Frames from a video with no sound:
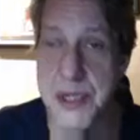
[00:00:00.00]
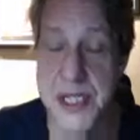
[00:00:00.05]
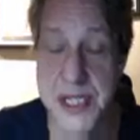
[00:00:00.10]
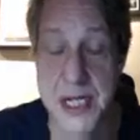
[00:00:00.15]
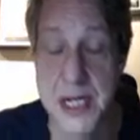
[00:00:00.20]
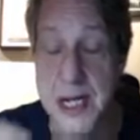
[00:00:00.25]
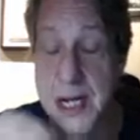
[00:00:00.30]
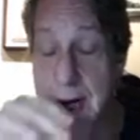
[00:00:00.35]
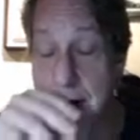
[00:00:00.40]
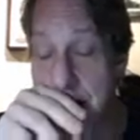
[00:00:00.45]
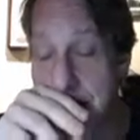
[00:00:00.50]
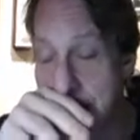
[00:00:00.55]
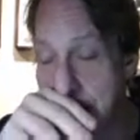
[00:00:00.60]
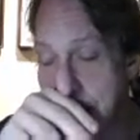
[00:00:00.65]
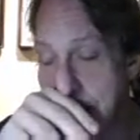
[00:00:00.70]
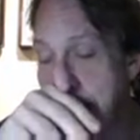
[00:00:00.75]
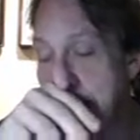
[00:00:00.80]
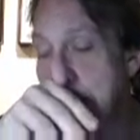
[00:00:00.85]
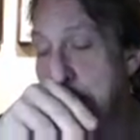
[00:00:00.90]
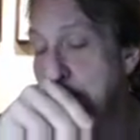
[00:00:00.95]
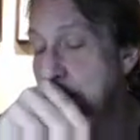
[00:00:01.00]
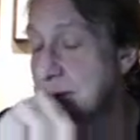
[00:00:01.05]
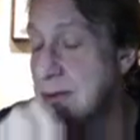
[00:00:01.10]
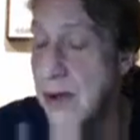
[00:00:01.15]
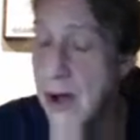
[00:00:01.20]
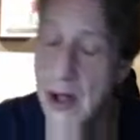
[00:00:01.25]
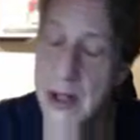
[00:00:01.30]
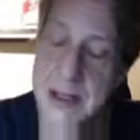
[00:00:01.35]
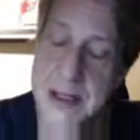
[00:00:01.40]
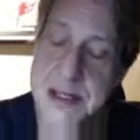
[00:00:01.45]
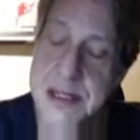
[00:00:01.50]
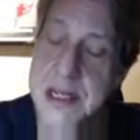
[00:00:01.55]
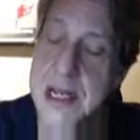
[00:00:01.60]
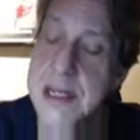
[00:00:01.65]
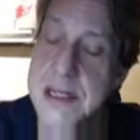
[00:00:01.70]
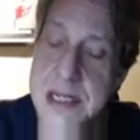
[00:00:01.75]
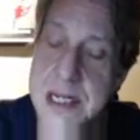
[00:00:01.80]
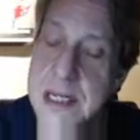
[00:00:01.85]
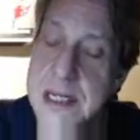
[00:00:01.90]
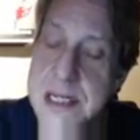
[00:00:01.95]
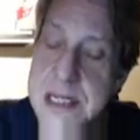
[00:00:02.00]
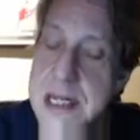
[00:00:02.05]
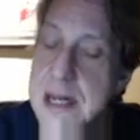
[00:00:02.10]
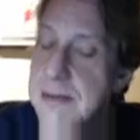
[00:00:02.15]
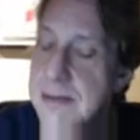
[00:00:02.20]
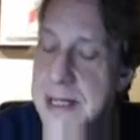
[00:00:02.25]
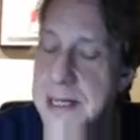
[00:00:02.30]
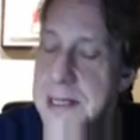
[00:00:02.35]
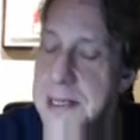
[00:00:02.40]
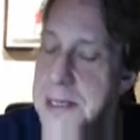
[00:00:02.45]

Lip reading: we're sitting here and be all disgusting and stuff.